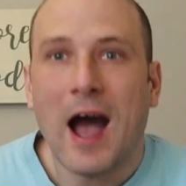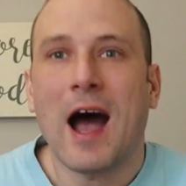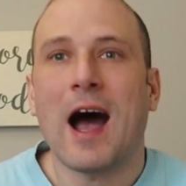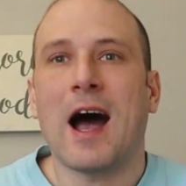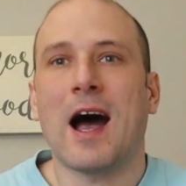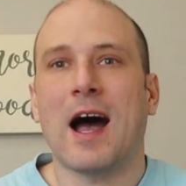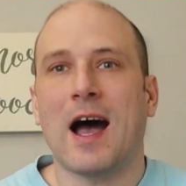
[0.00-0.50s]

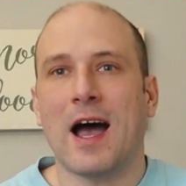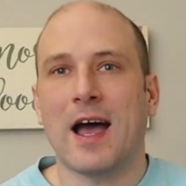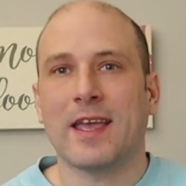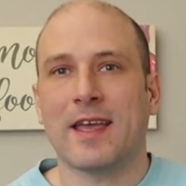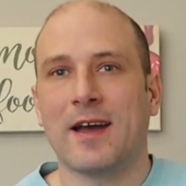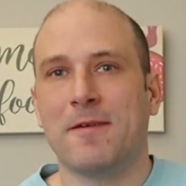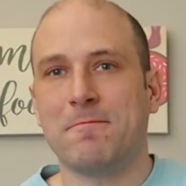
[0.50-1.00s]

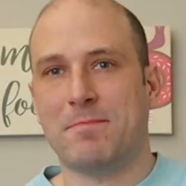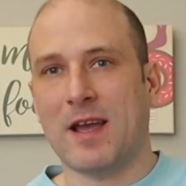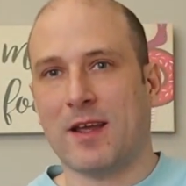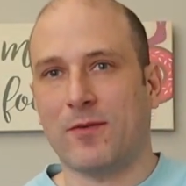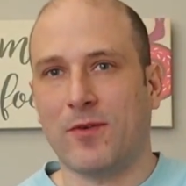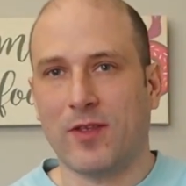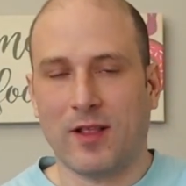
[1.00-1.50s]
I am
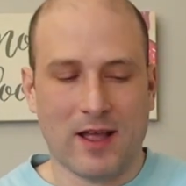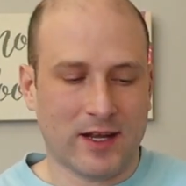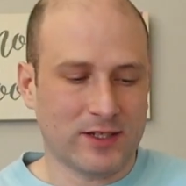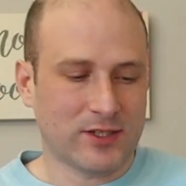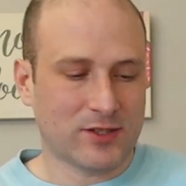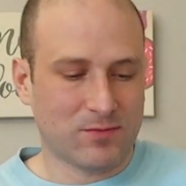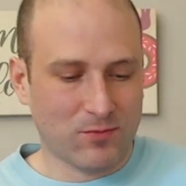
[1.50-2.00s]
back with
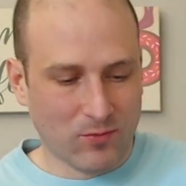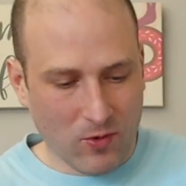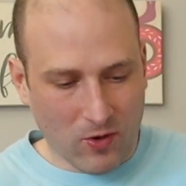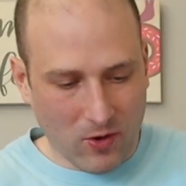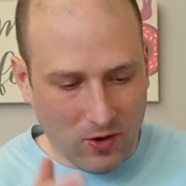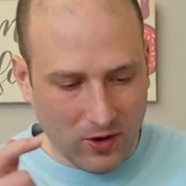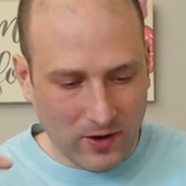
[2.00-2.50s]
lunch.
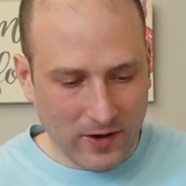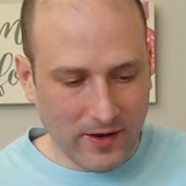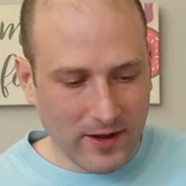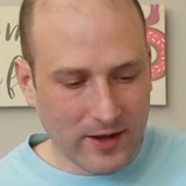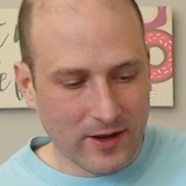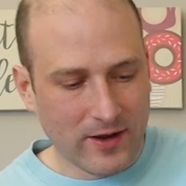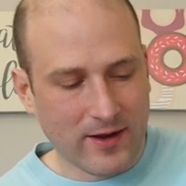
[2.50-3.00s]

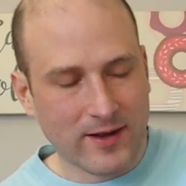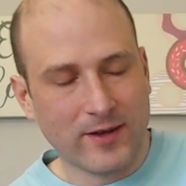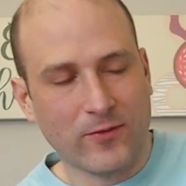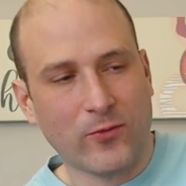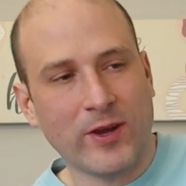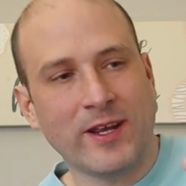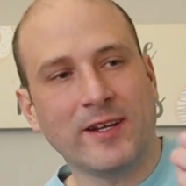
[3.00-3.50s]
More
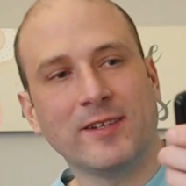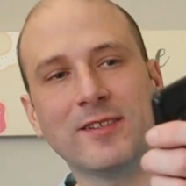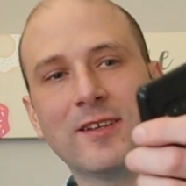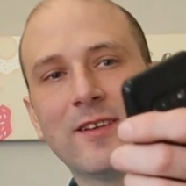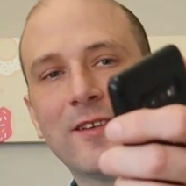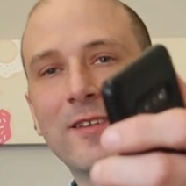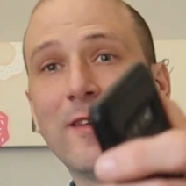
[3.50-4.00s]

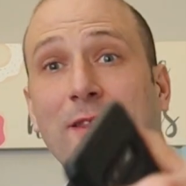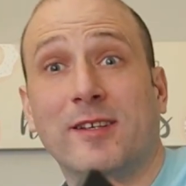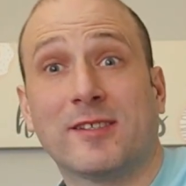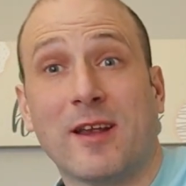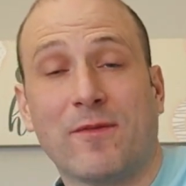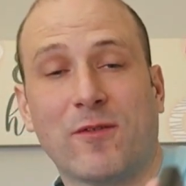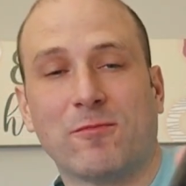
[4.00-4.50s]
wings.
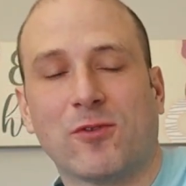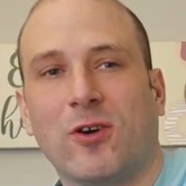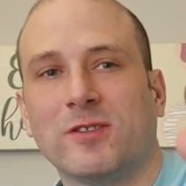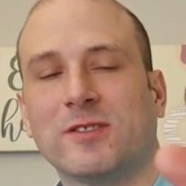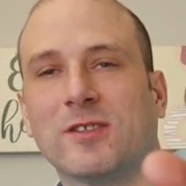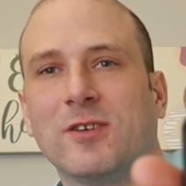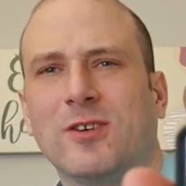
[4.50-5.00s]
This are from
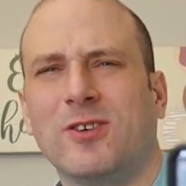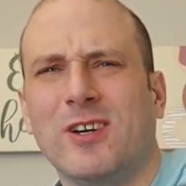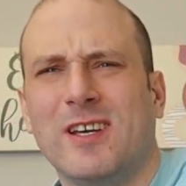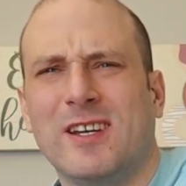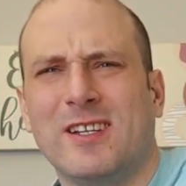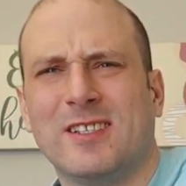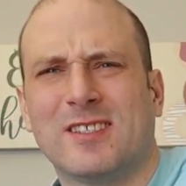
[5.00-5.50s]

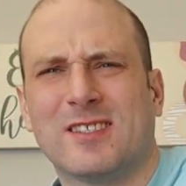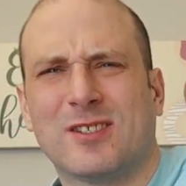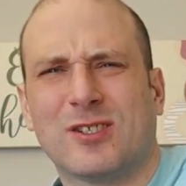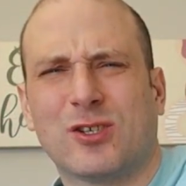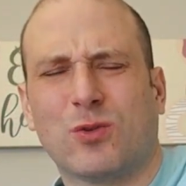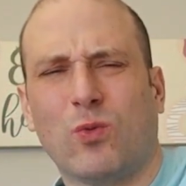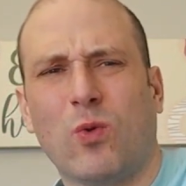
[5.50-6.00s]
Costco. It is
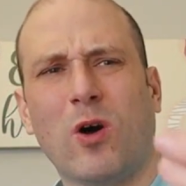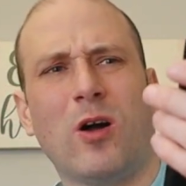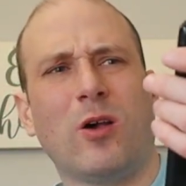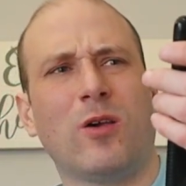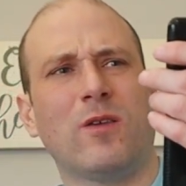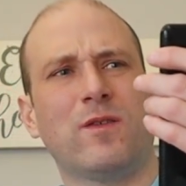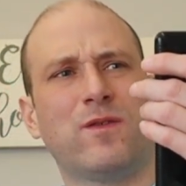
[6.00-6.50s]

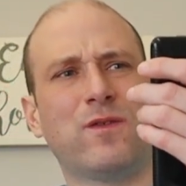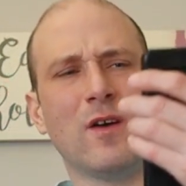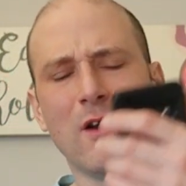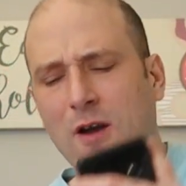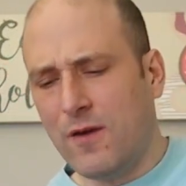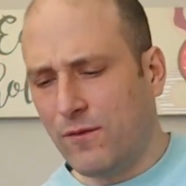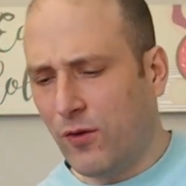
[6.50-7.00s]

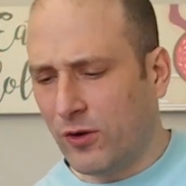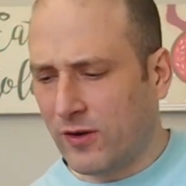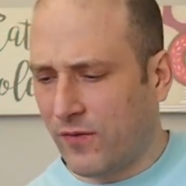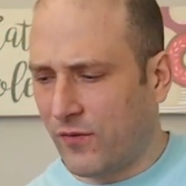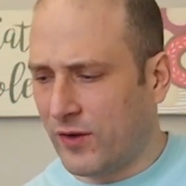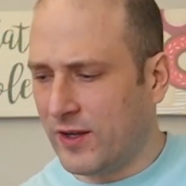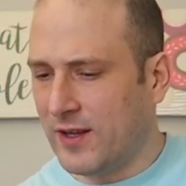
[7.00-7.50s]

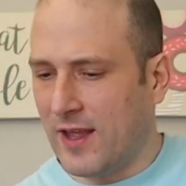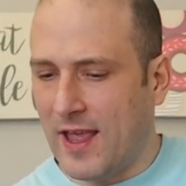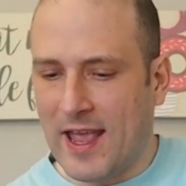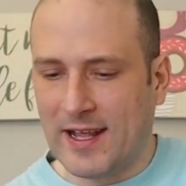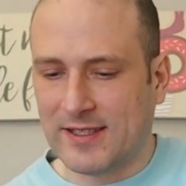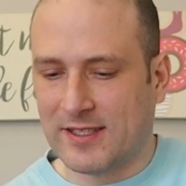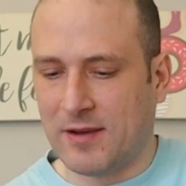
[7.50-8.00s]
12:43
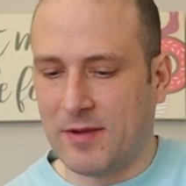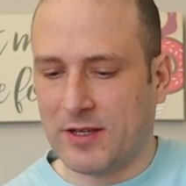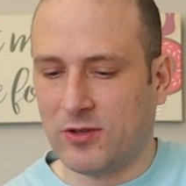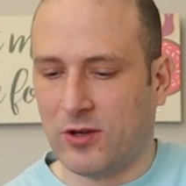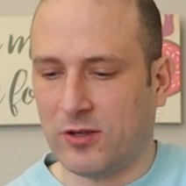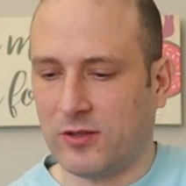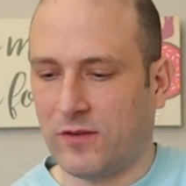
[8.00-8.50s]
and some
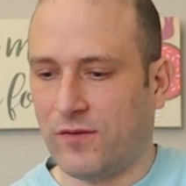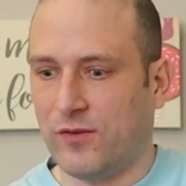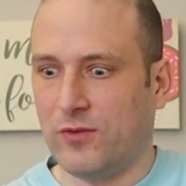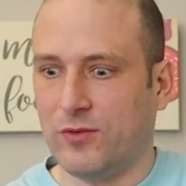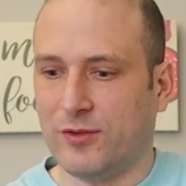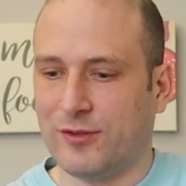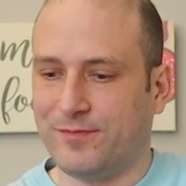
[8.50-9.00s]
McDonald's
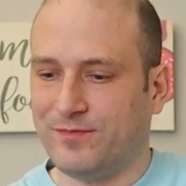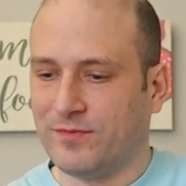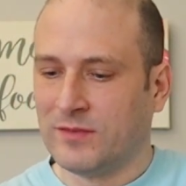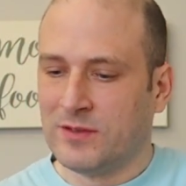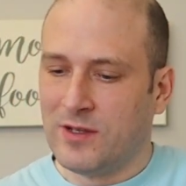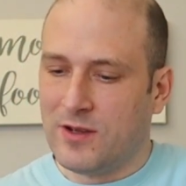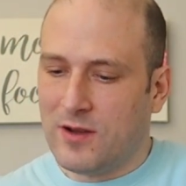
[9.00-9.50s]
food.
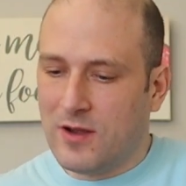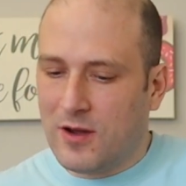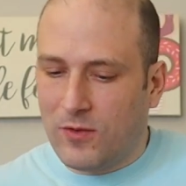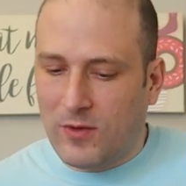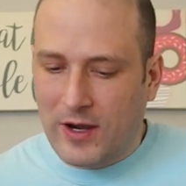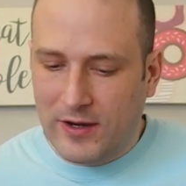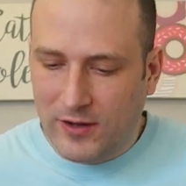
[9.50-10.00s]

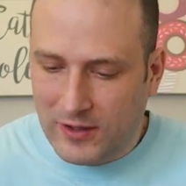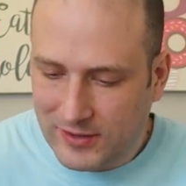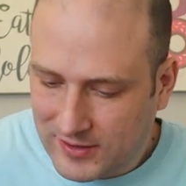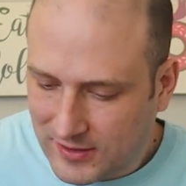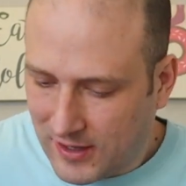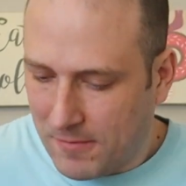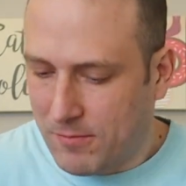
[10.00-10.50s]
Why
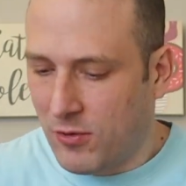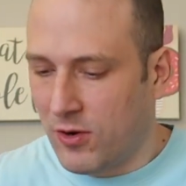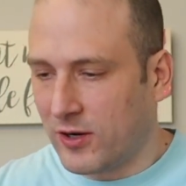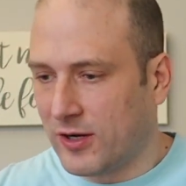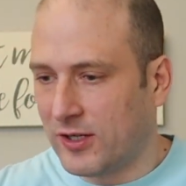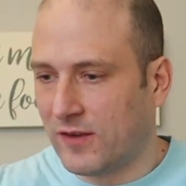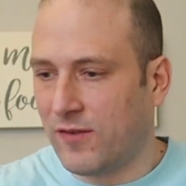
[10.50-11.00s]
not? Some
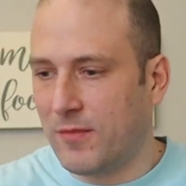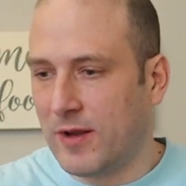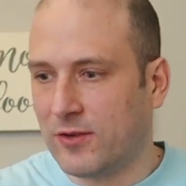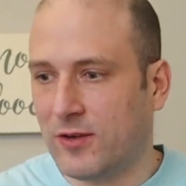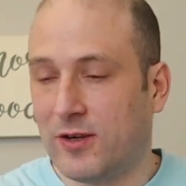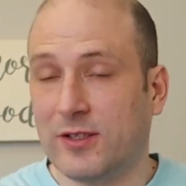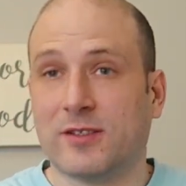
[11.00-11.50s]
burgers from
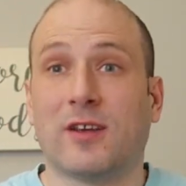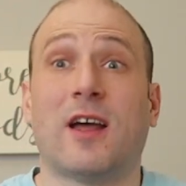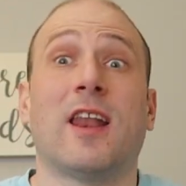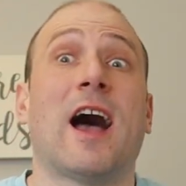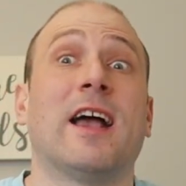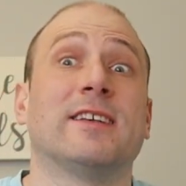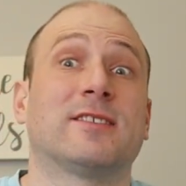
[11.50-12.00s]
McDonald's,
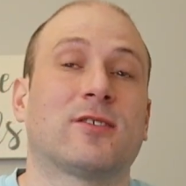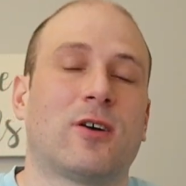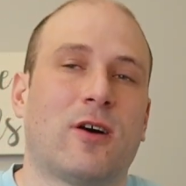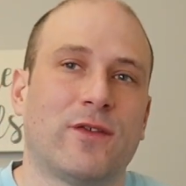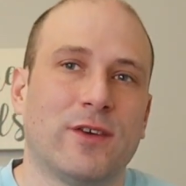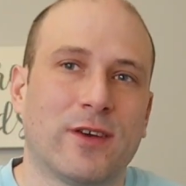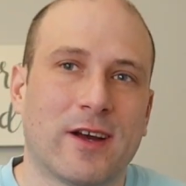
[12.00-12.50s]
an iced
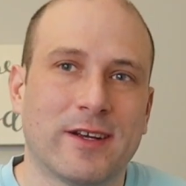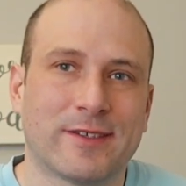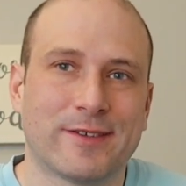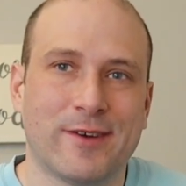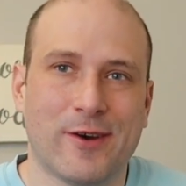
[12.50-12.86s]
coffee, you guys